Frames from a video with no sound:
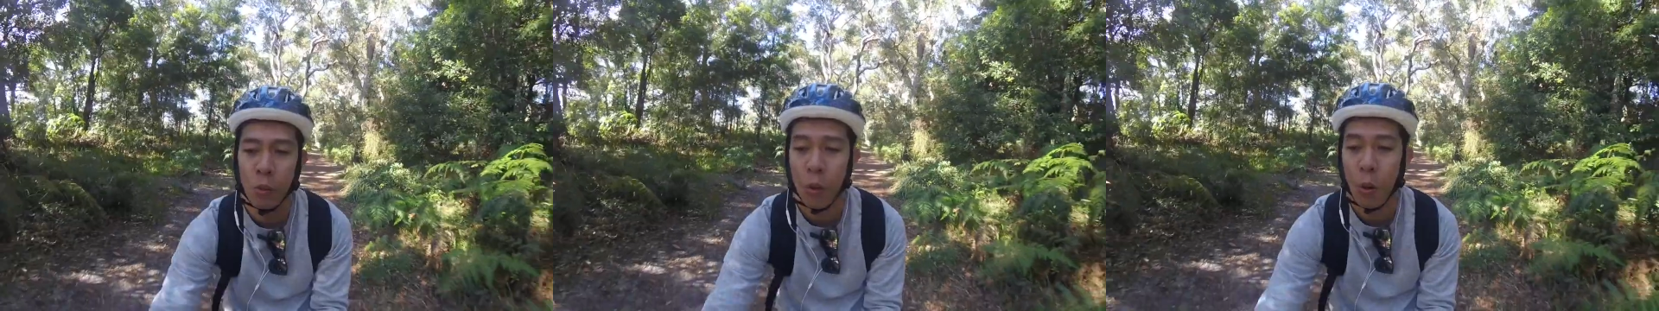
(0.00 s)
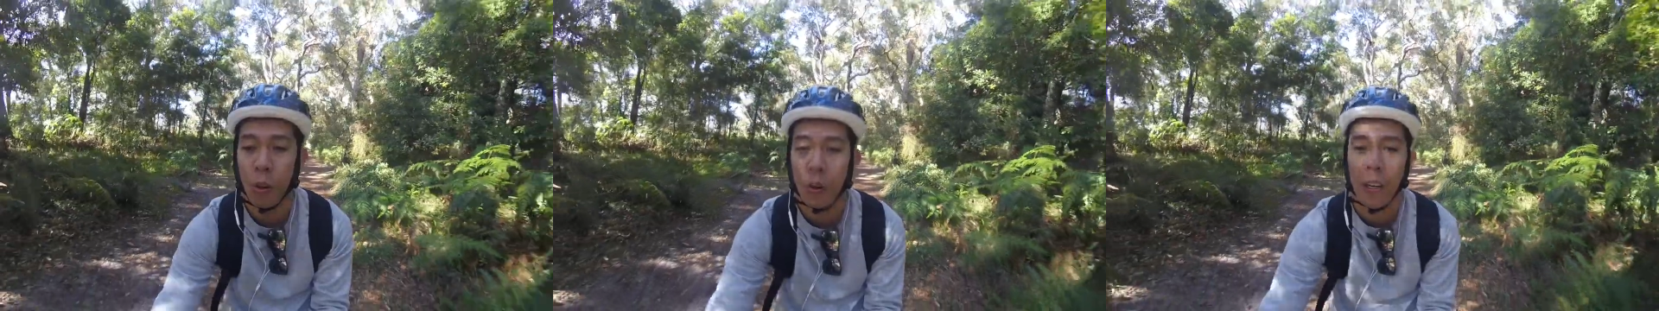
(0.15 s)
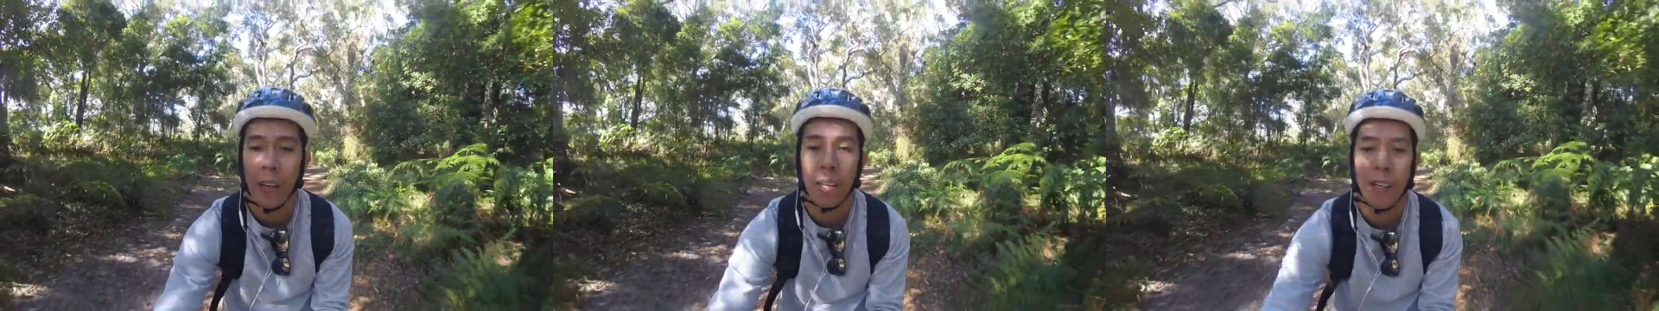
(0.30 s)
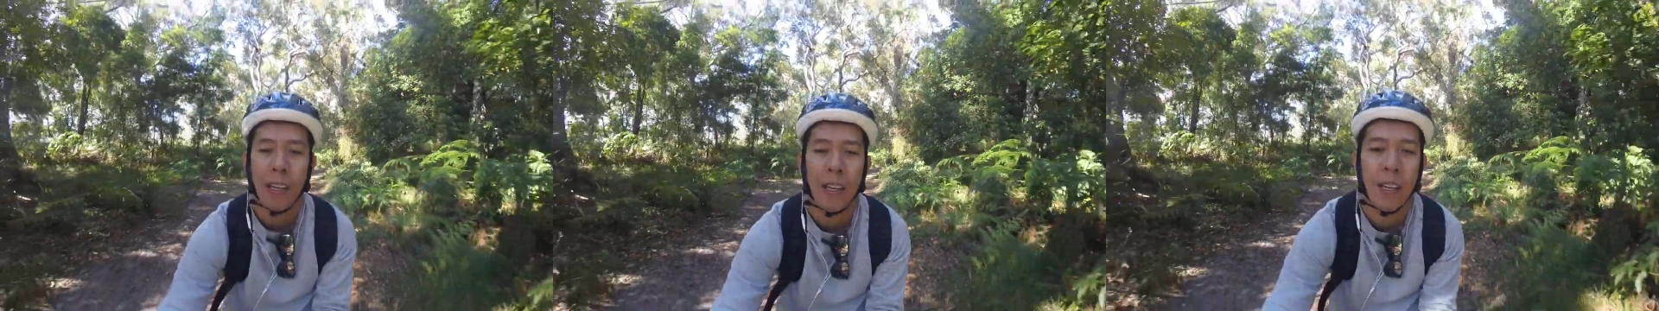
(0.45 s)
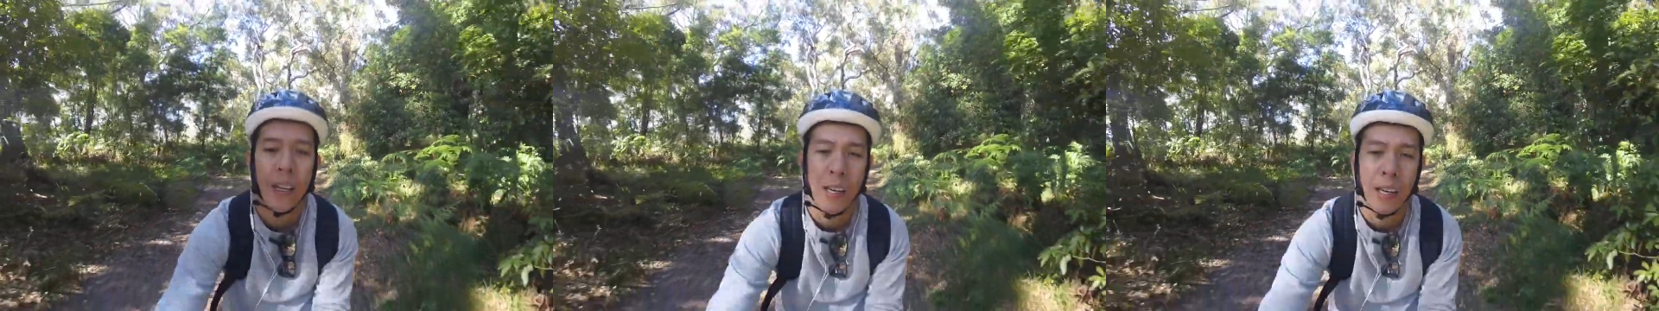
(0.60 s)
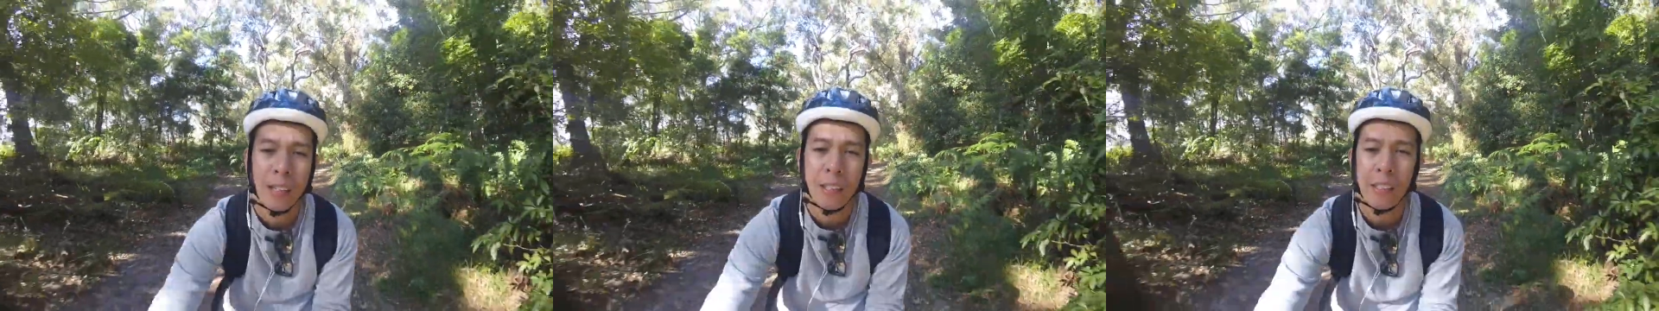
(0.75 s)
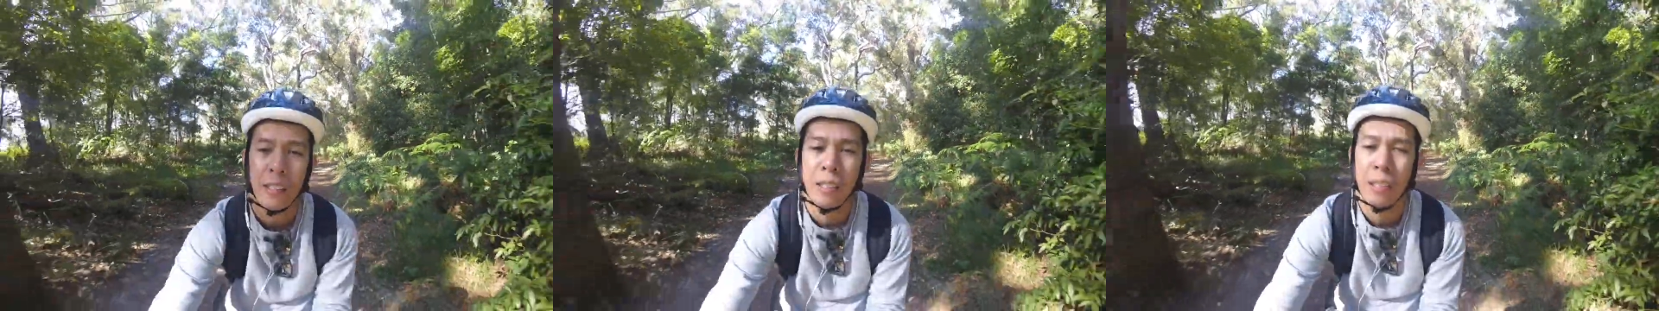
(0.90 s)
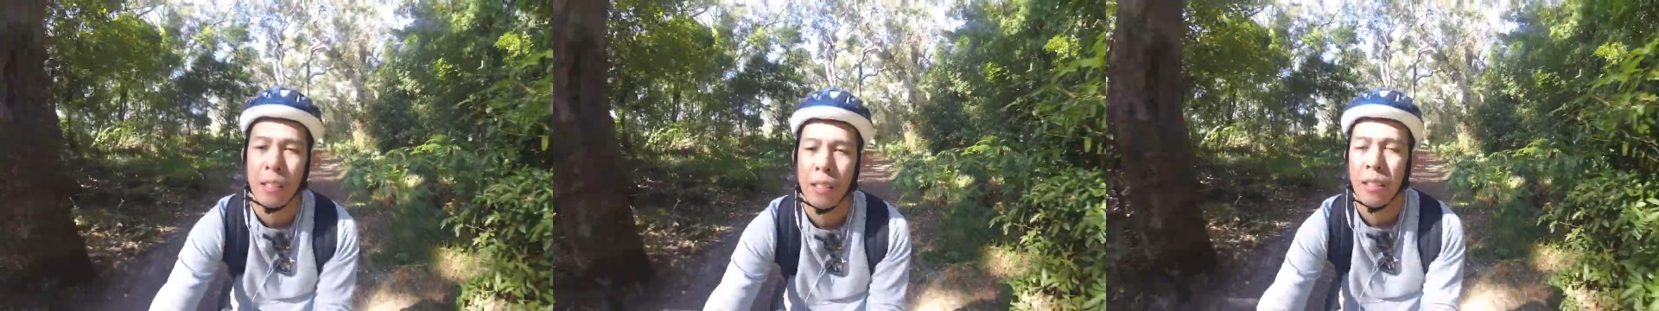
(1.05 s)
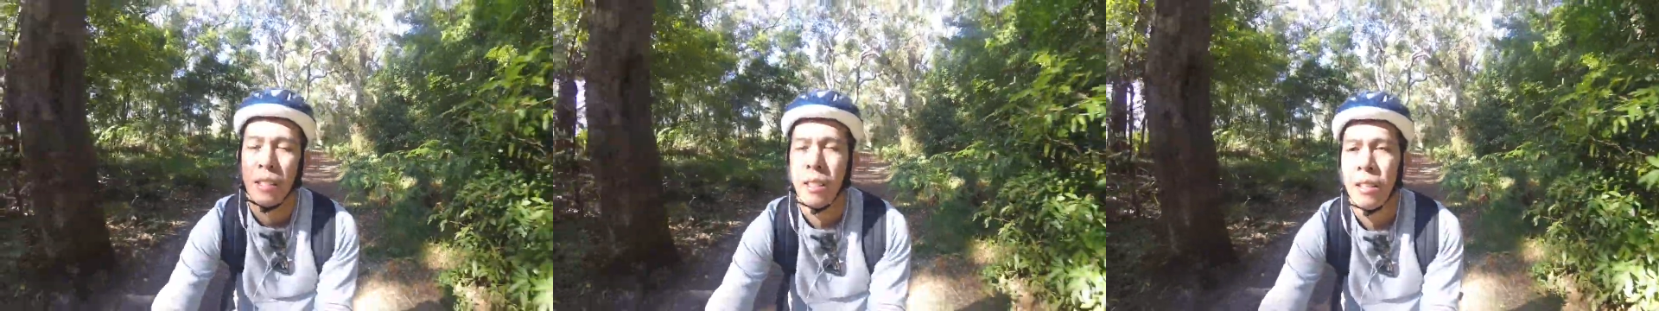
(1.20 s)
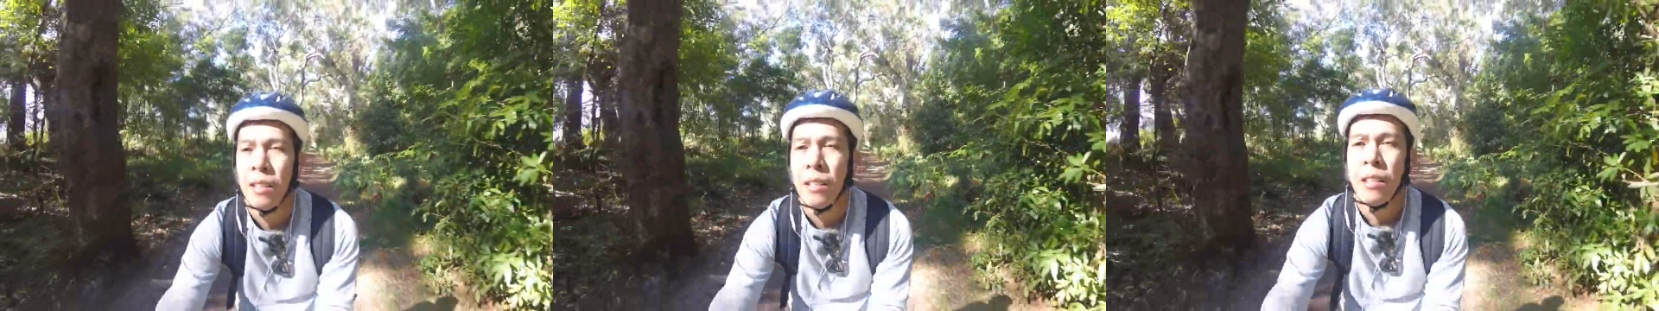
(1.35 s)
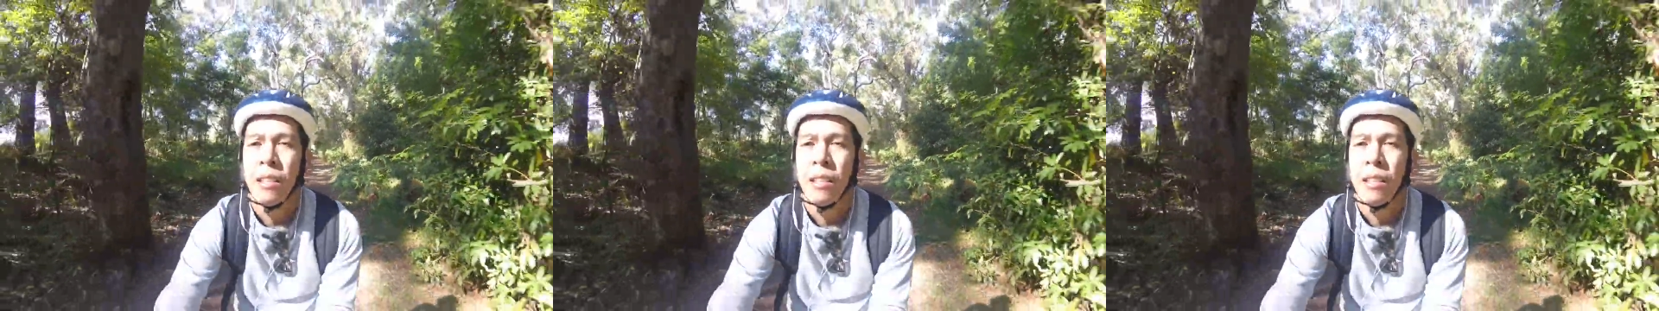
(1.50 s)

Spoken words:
2 o'clock until